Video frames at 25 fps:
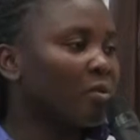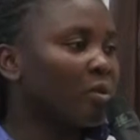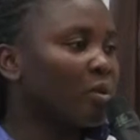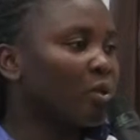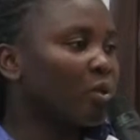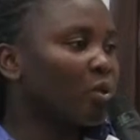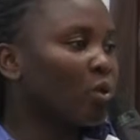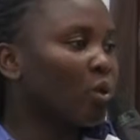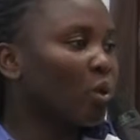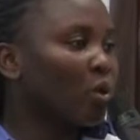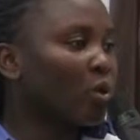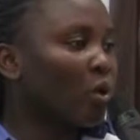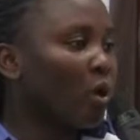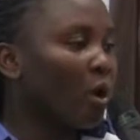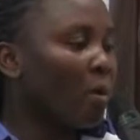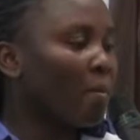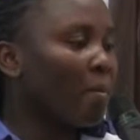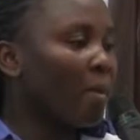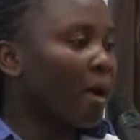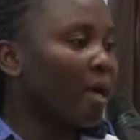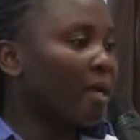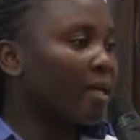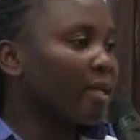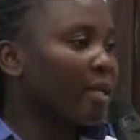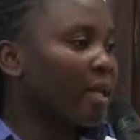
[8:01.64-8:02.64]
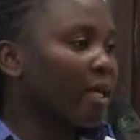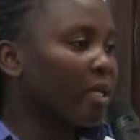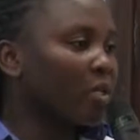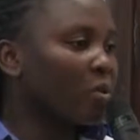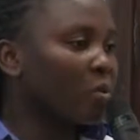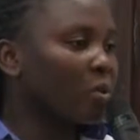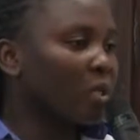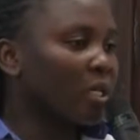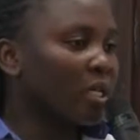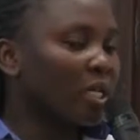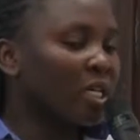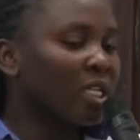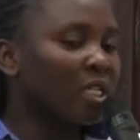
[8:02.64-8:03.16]
is being told, come back next
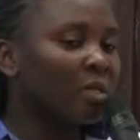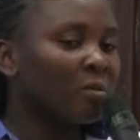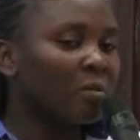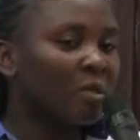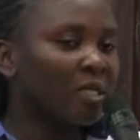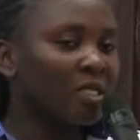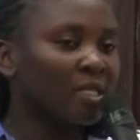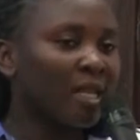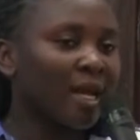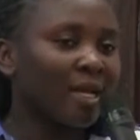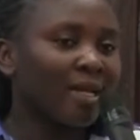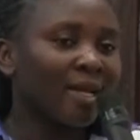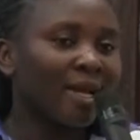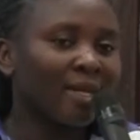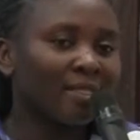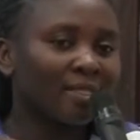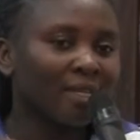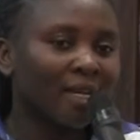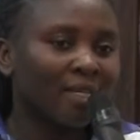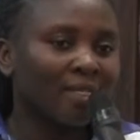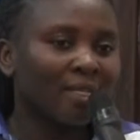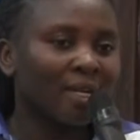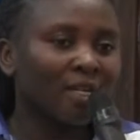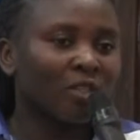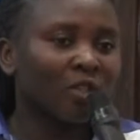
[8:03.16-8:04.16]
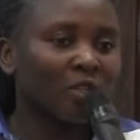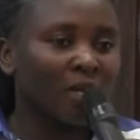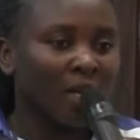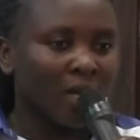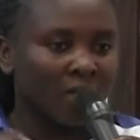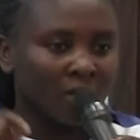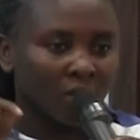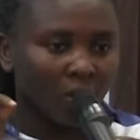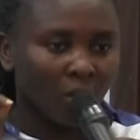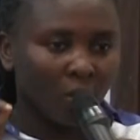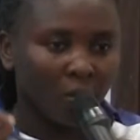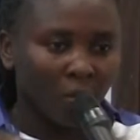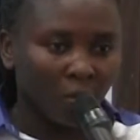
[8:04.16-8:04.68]
week, it means that that transaction
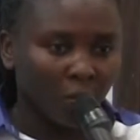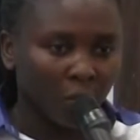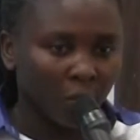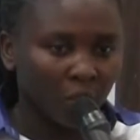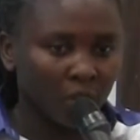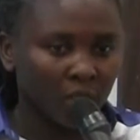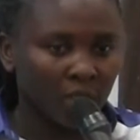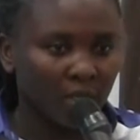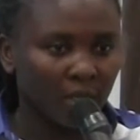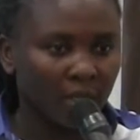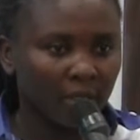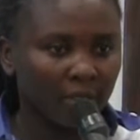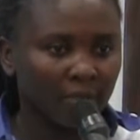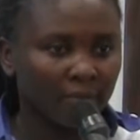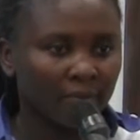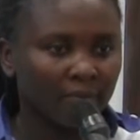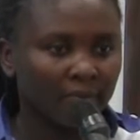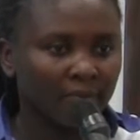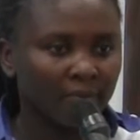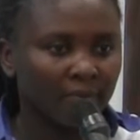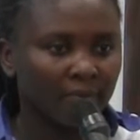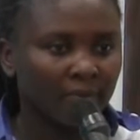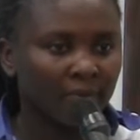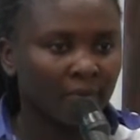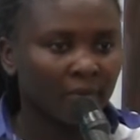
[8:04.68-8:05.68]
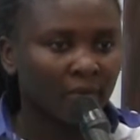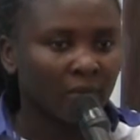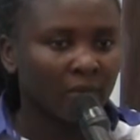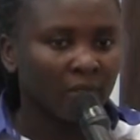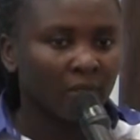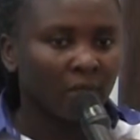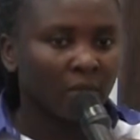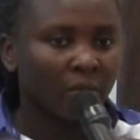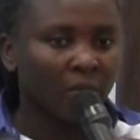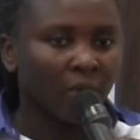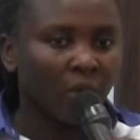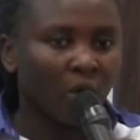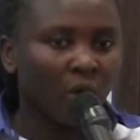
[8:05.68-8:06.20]
has not been posted.
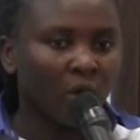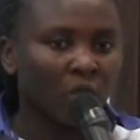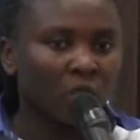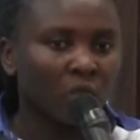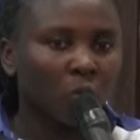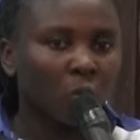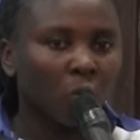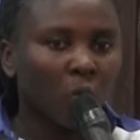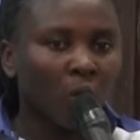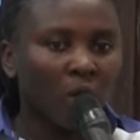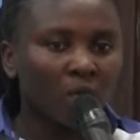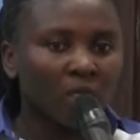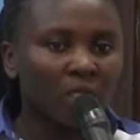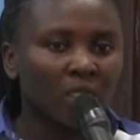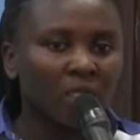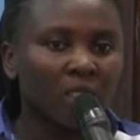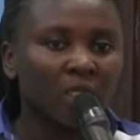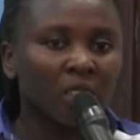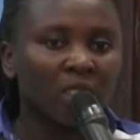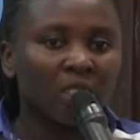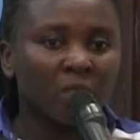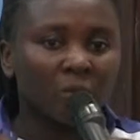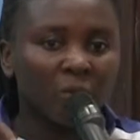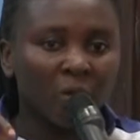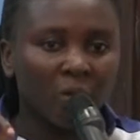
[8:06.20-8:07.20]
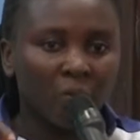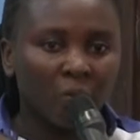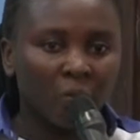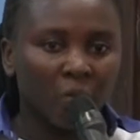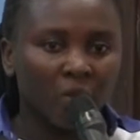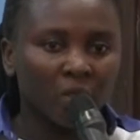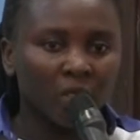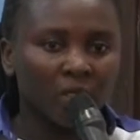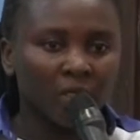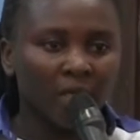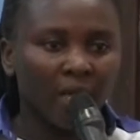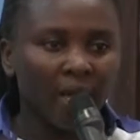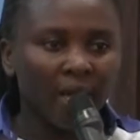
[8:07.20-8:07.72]
Because once it is being
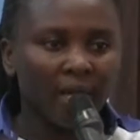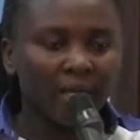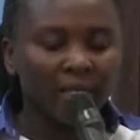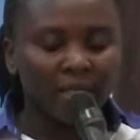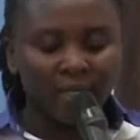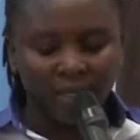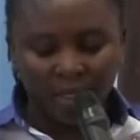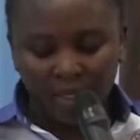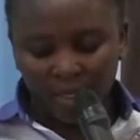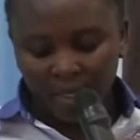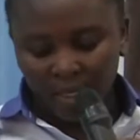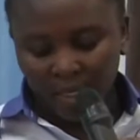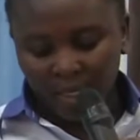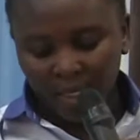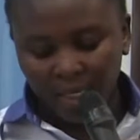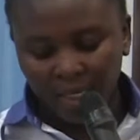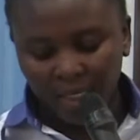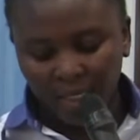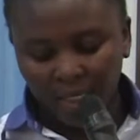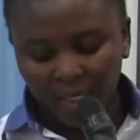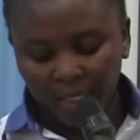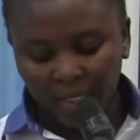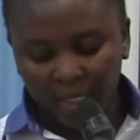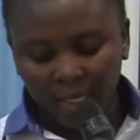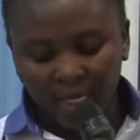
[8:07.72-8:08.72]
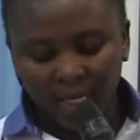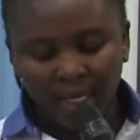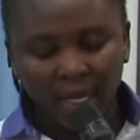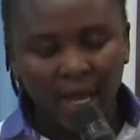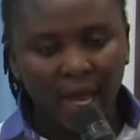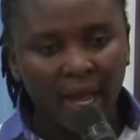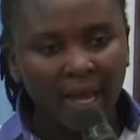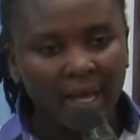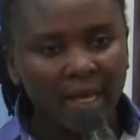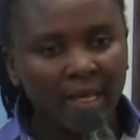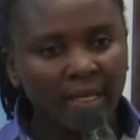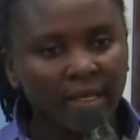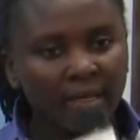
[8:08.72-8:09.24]
posted, it is either
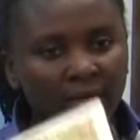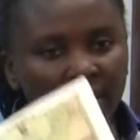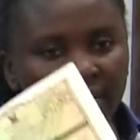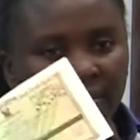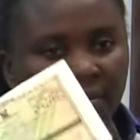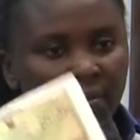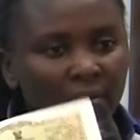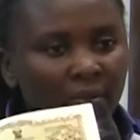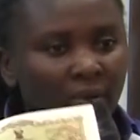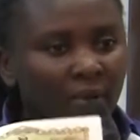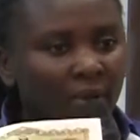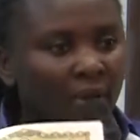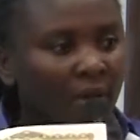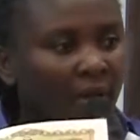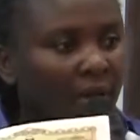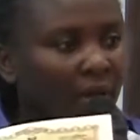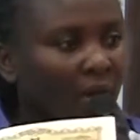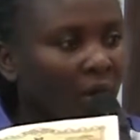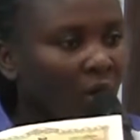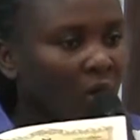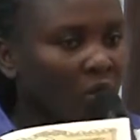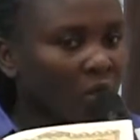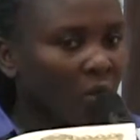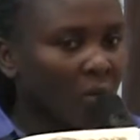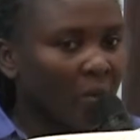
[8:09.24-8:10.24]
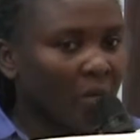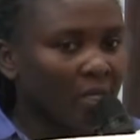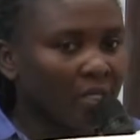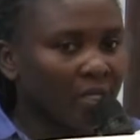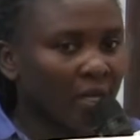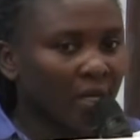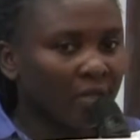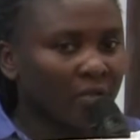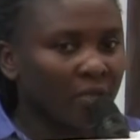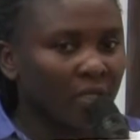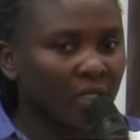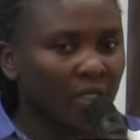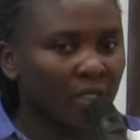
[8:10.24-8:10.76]
an
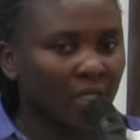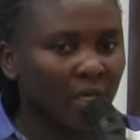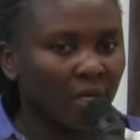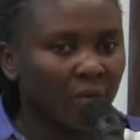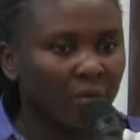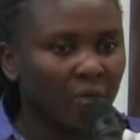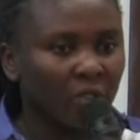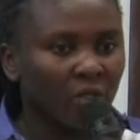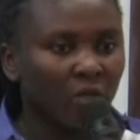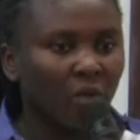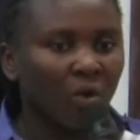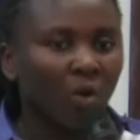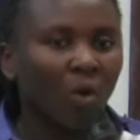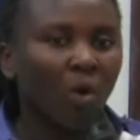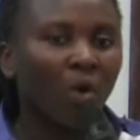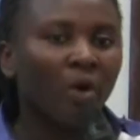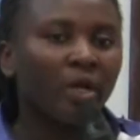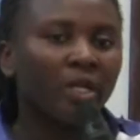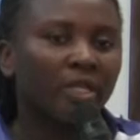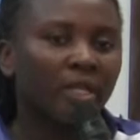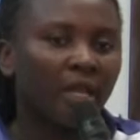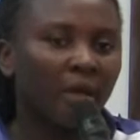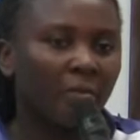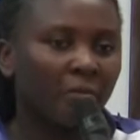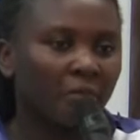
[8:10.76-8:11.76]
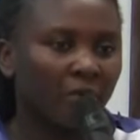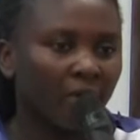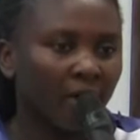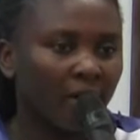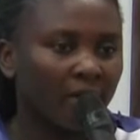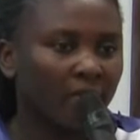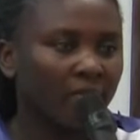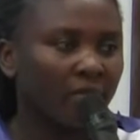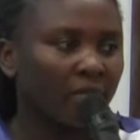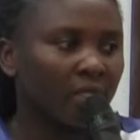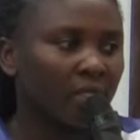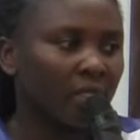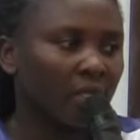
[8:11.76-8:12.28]
automated receipt or a
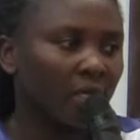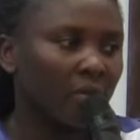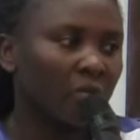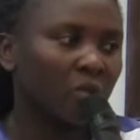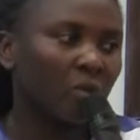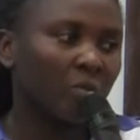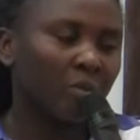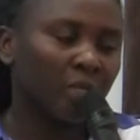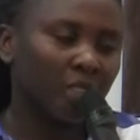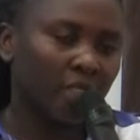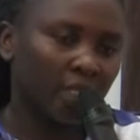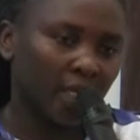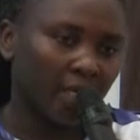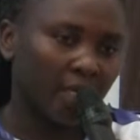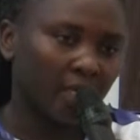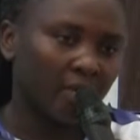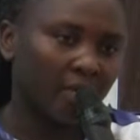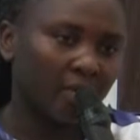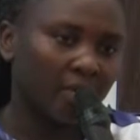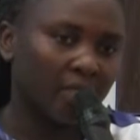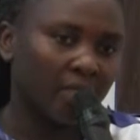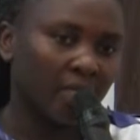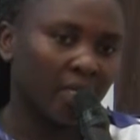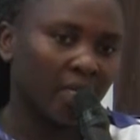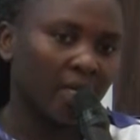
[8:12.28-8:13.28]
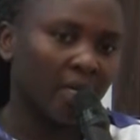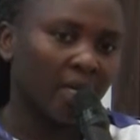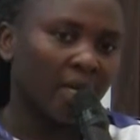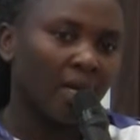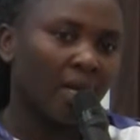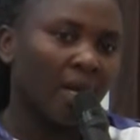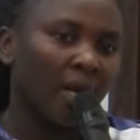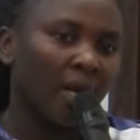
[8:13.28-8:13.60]
temporary receipt to be generated.